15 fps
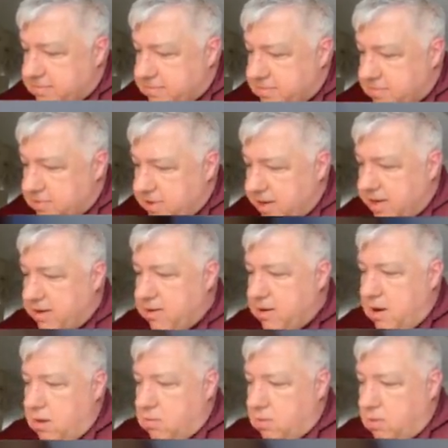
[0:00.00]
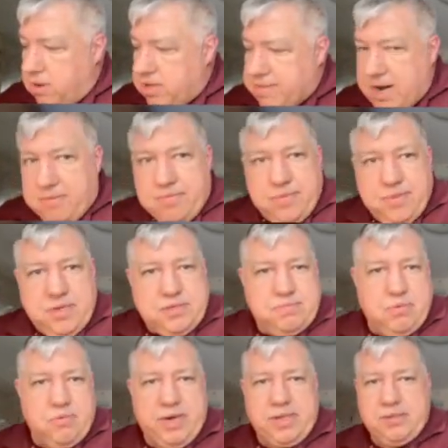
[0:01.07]
Okay. Well, what about this
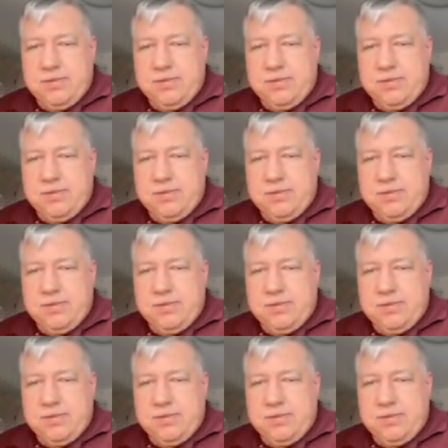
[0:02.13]
point?